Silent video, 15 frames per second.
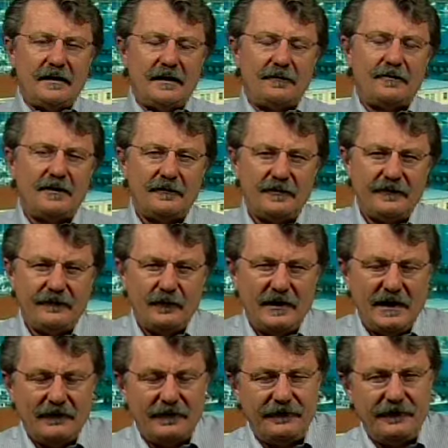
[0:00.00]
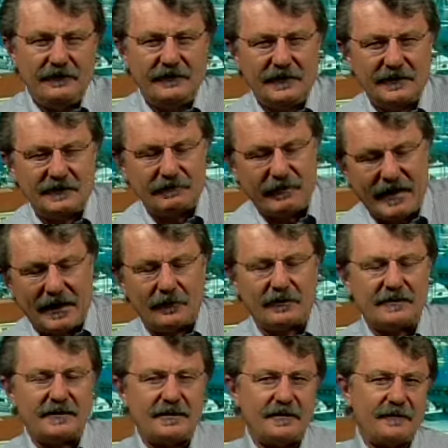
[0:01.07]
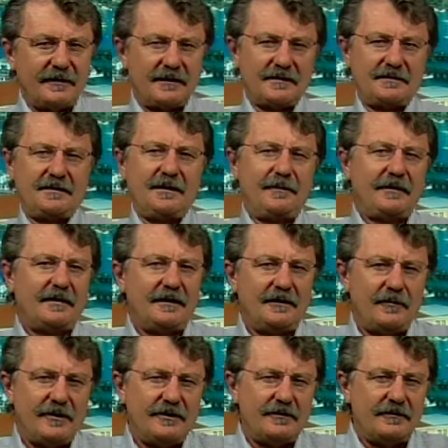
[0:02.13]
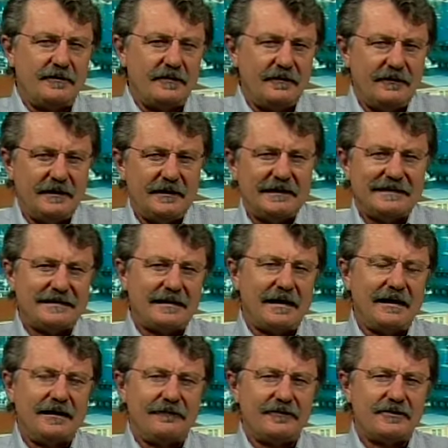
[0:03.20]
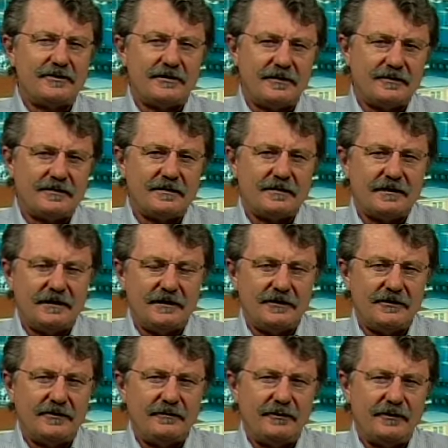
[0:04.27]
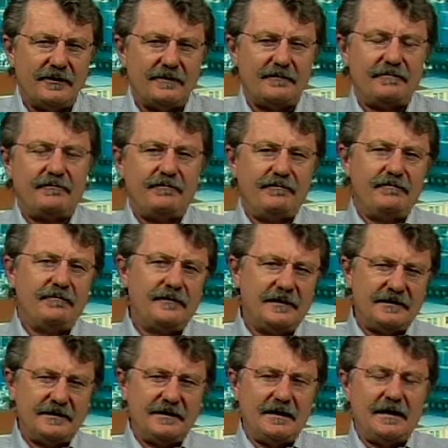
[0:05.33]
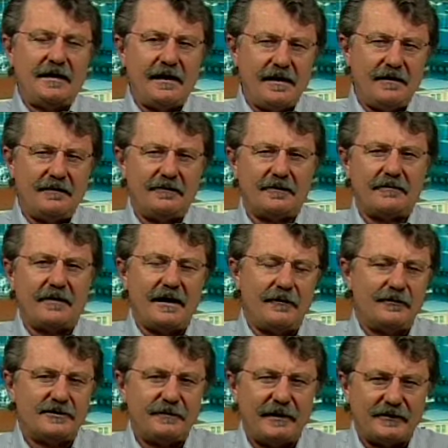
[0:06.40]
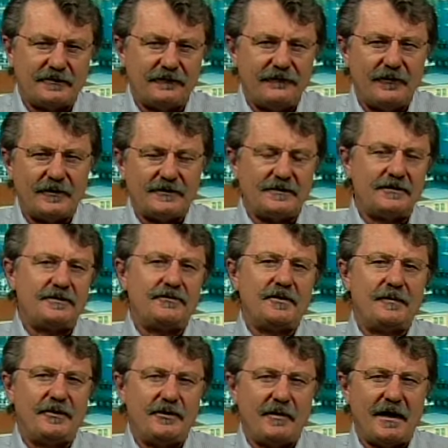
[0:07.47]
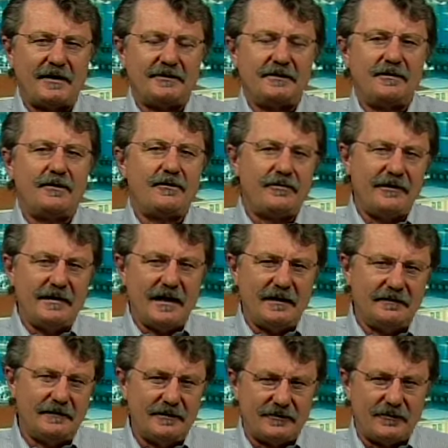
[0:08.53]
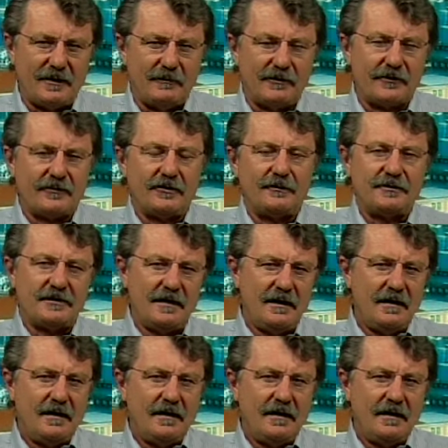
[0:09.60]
Yeah, well, we have a few things backwards here because typically when you do these kind of insurgencies, you put the CIA on the ground with special forces troop and you actually create these rebel groups